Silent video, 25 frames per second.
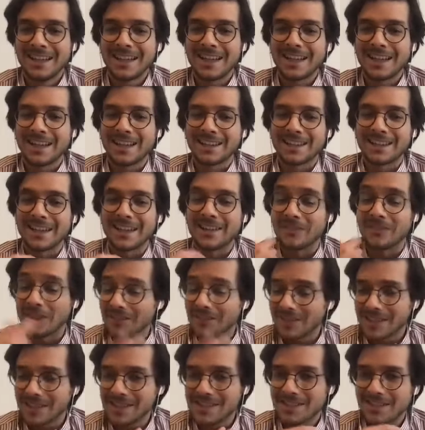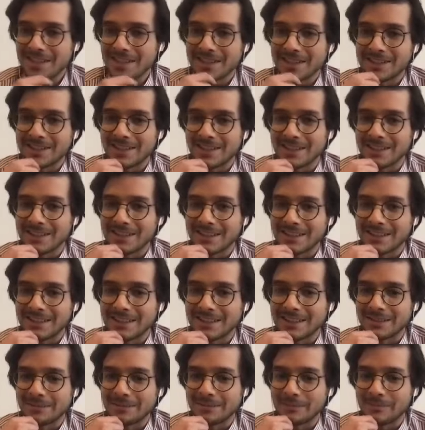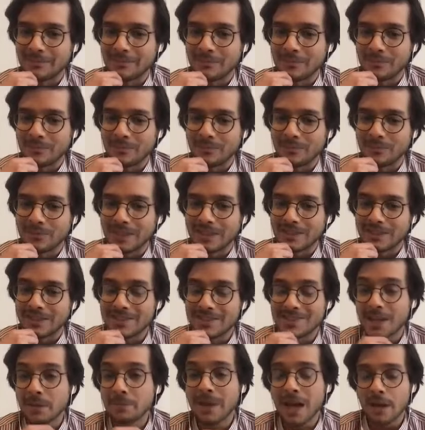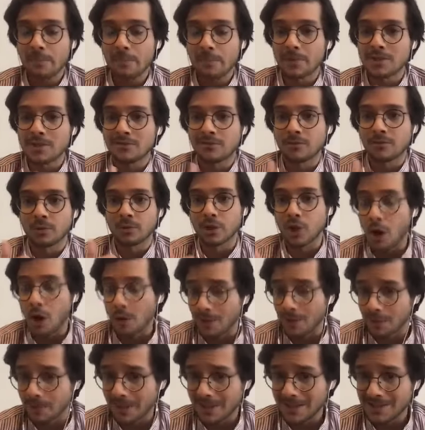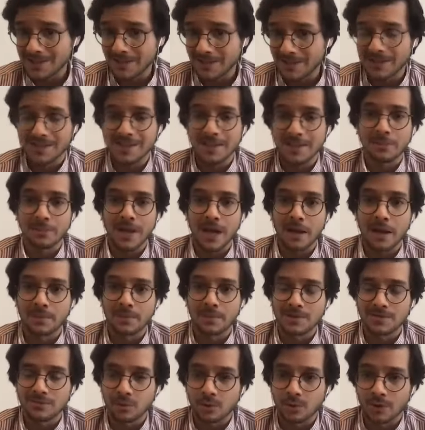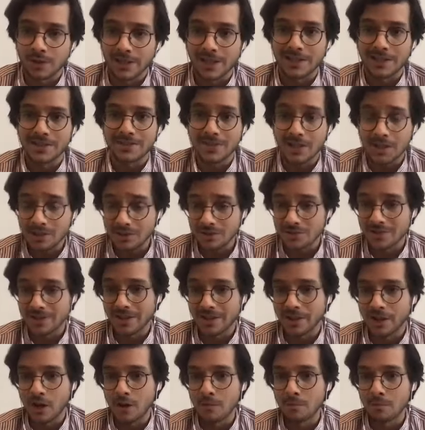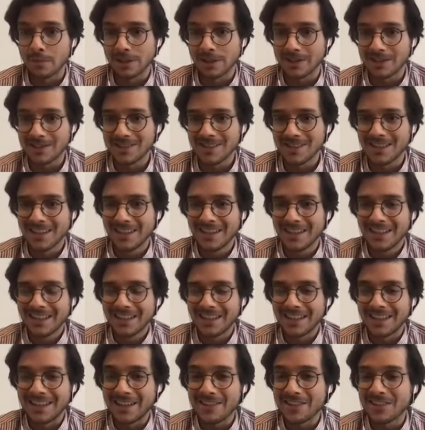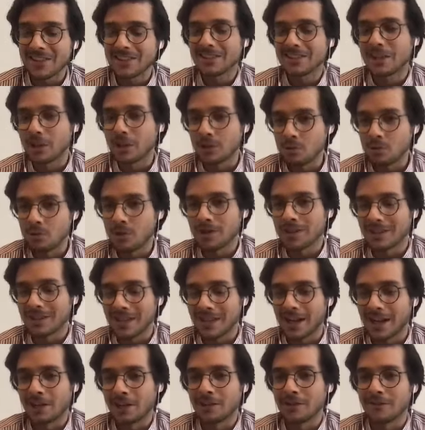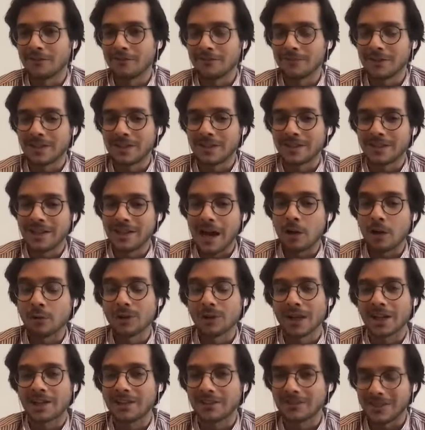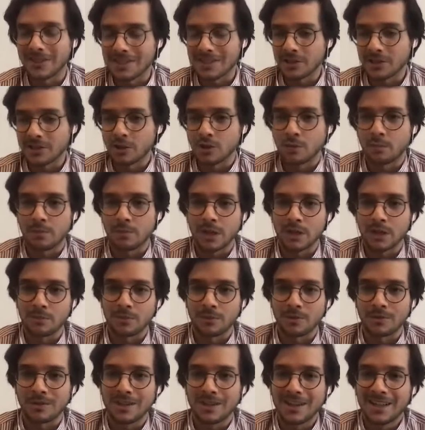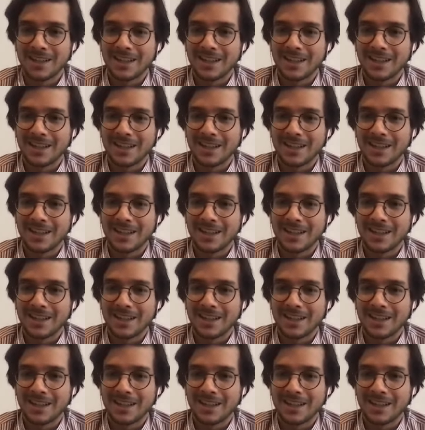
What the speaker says: And then they say that that the same happens for governments and the same happens for organizations and companies. And I think that you were kind of outlining this in your paper,